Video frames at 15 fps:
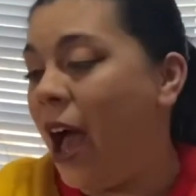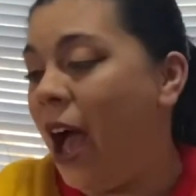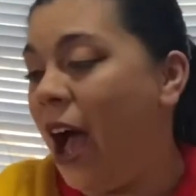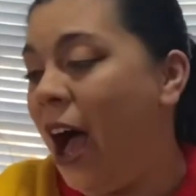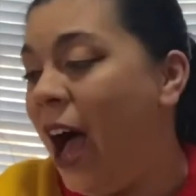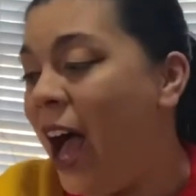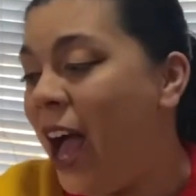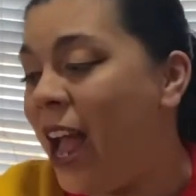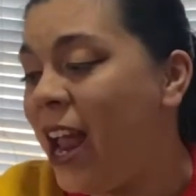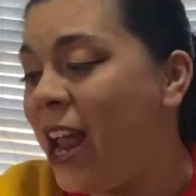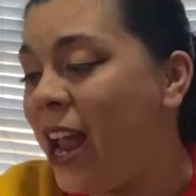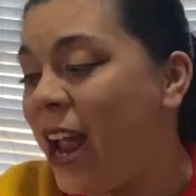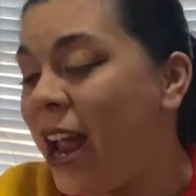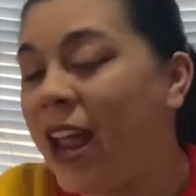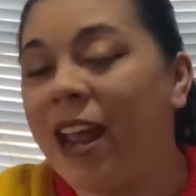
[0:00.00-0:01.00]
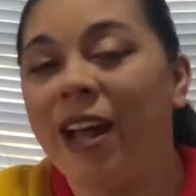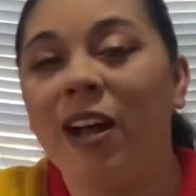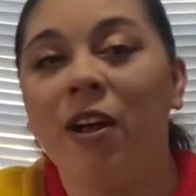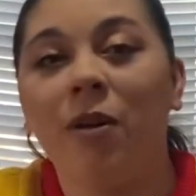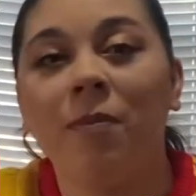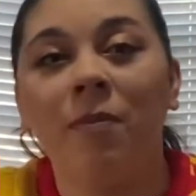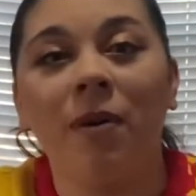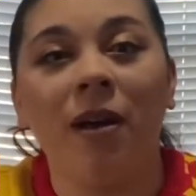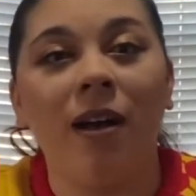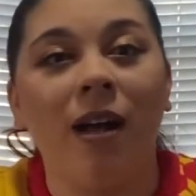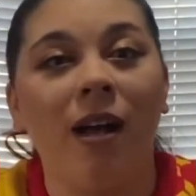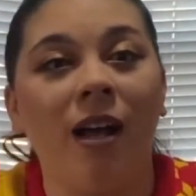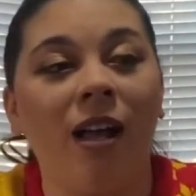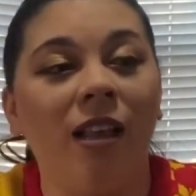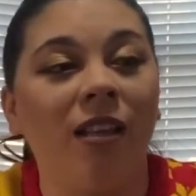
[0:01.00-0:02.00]
I am
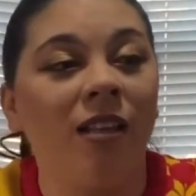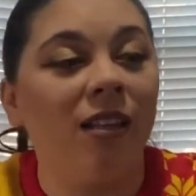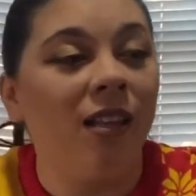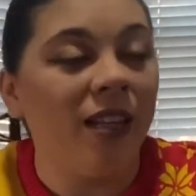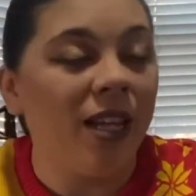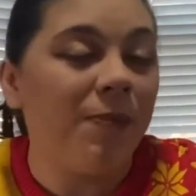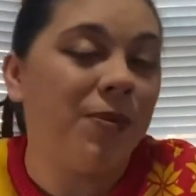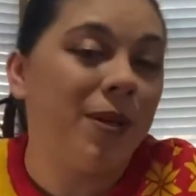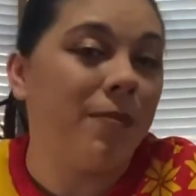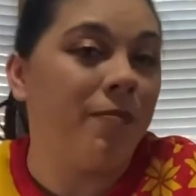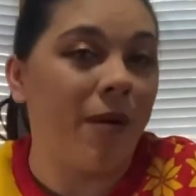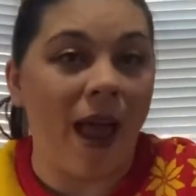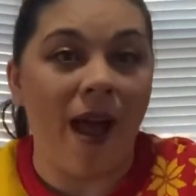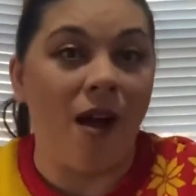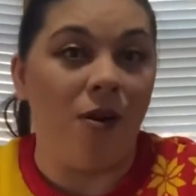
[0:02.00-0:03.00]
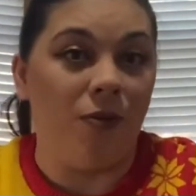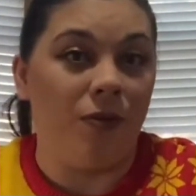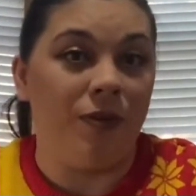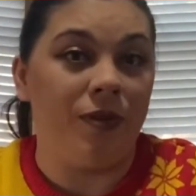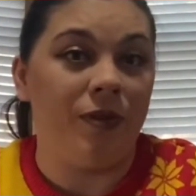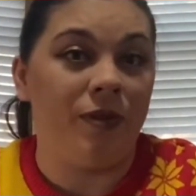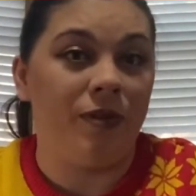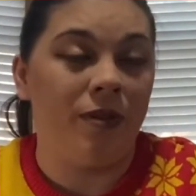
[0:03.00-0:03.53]
leaps and bounds